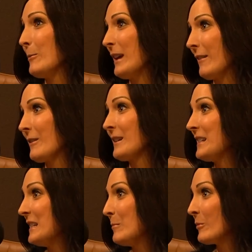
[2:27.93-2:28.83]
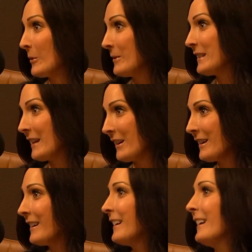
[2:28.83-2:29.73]
we have really deep roots
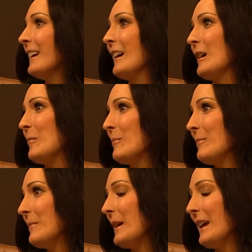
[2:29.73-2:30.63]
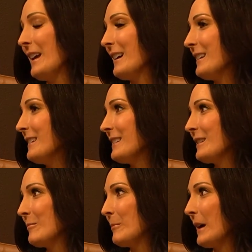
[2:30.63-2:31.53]
here. And
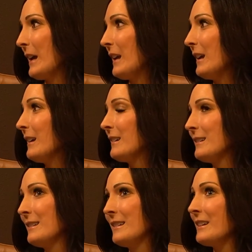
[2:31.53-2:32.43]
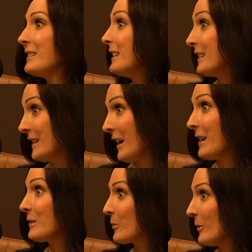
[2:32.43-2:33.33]
at Dixie
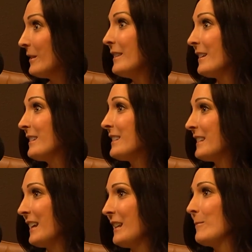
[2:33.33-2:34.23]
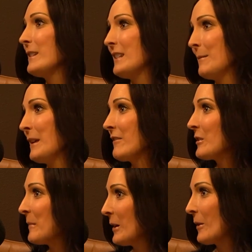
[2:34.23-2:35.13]
High School, the stadium is named
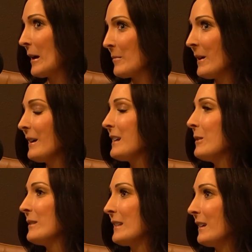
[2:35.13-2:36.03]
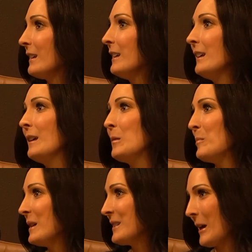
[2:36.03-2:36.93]
after my grandpa. He was a
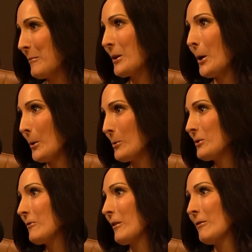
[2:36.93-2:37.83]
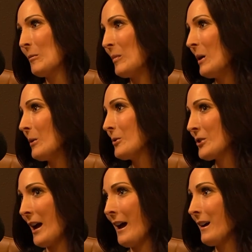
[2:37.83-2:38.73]
big time coach for football,
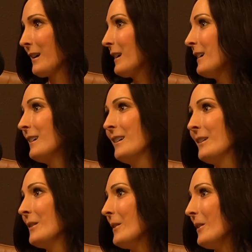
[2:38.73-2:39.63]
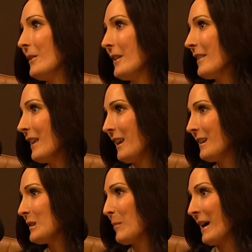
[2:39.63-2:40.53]
track, all the
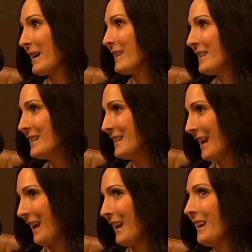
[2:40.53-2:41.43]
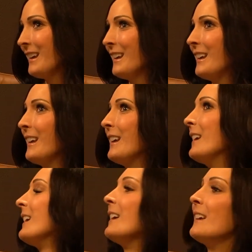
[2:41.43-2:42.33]
things back in the day. Yeah. And
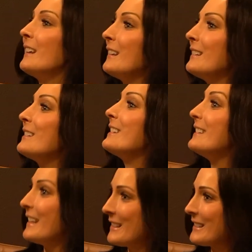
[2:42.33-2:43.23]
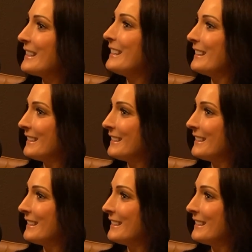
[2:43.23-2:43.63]
that's Walt Brooks Stadium, right?